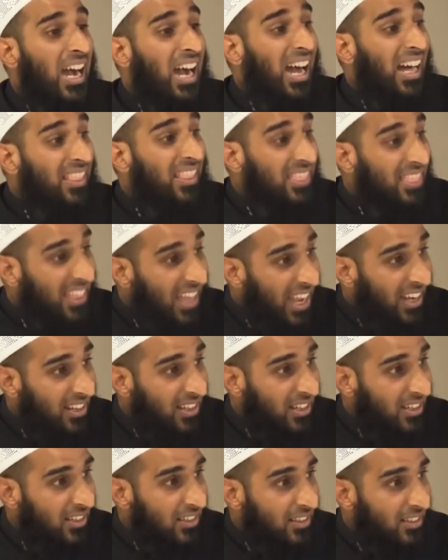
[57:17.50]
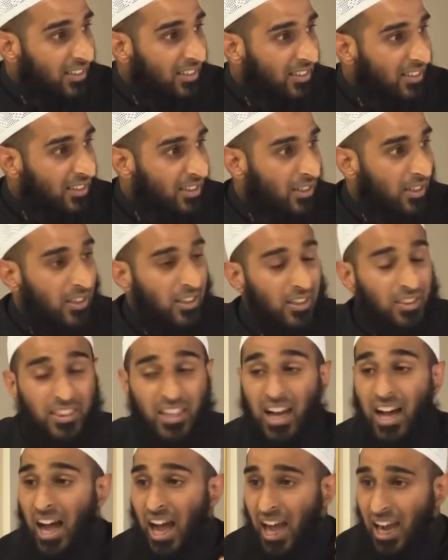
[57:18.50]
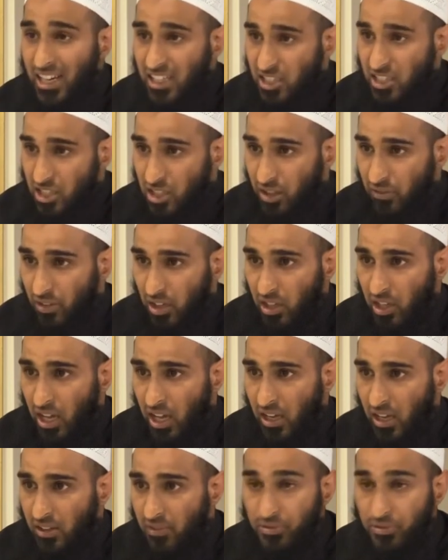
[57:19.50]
And then the action of Allah,